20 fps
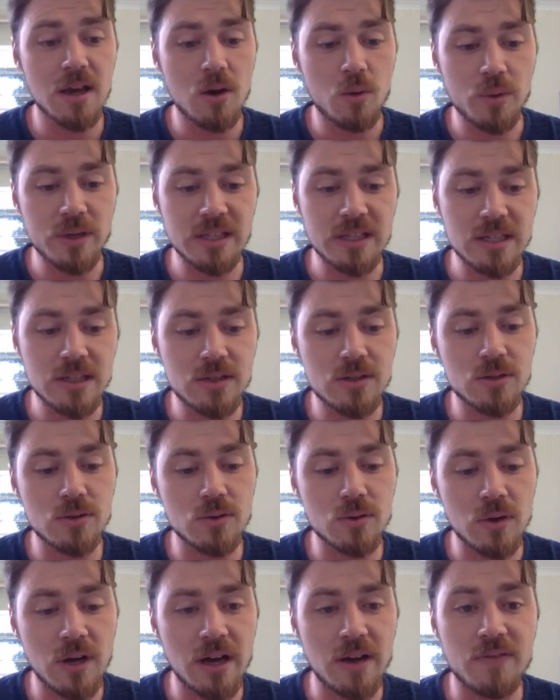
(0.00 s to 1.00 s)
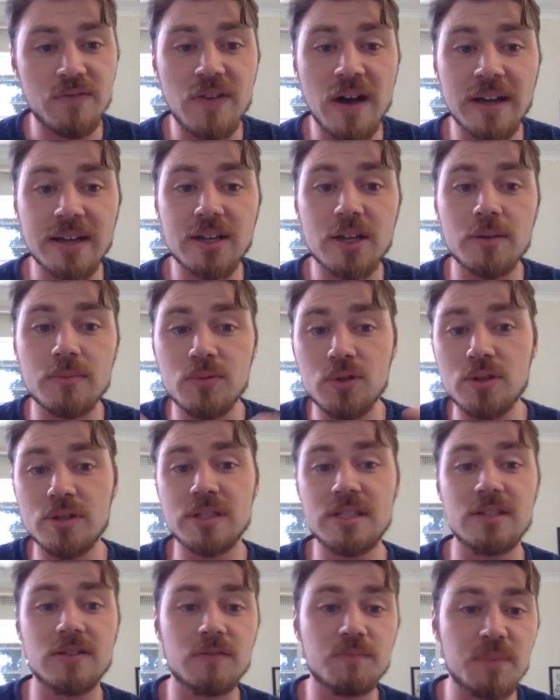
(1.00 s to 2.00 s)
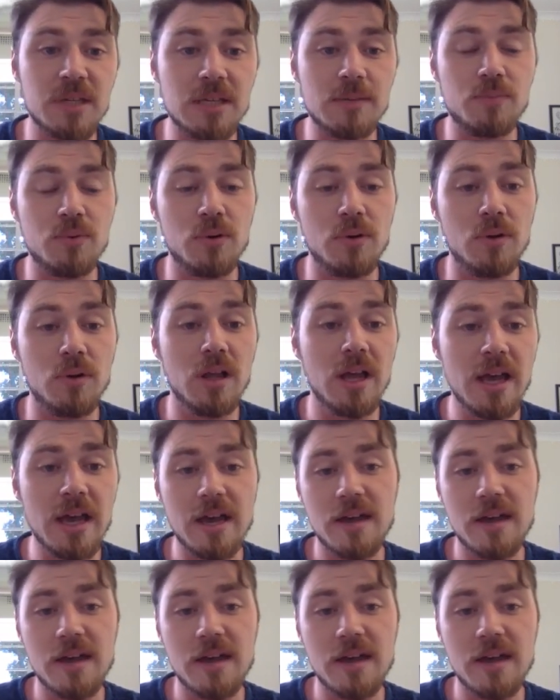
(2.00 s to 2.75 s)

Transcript: We need to find a community of people